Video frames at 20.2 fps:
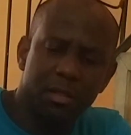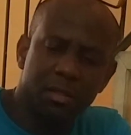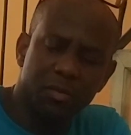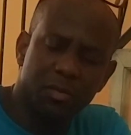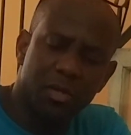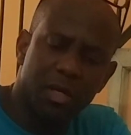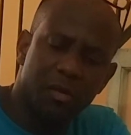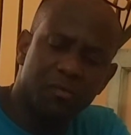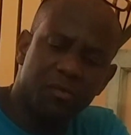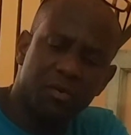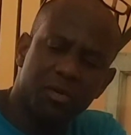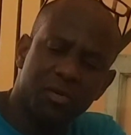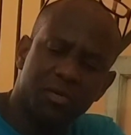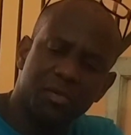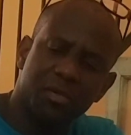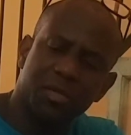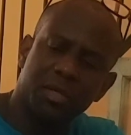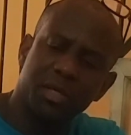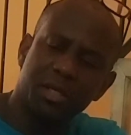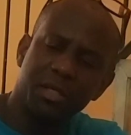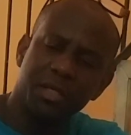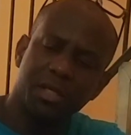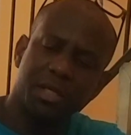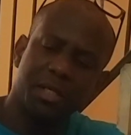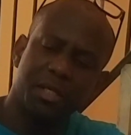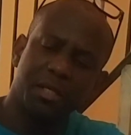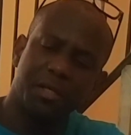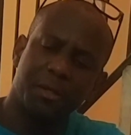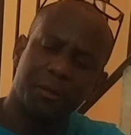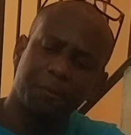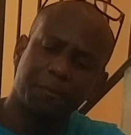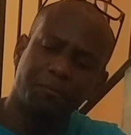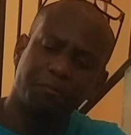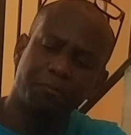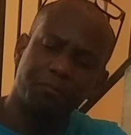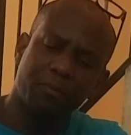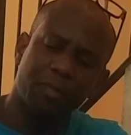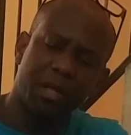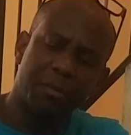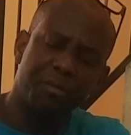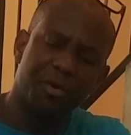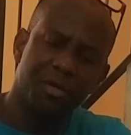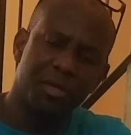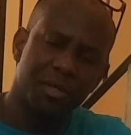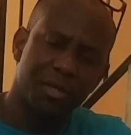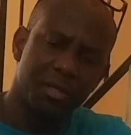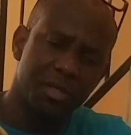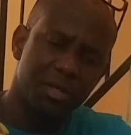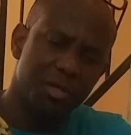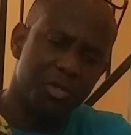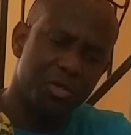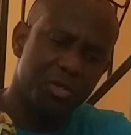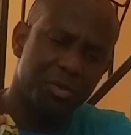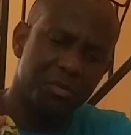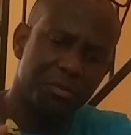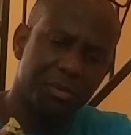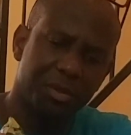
You know, I've also had butter chips,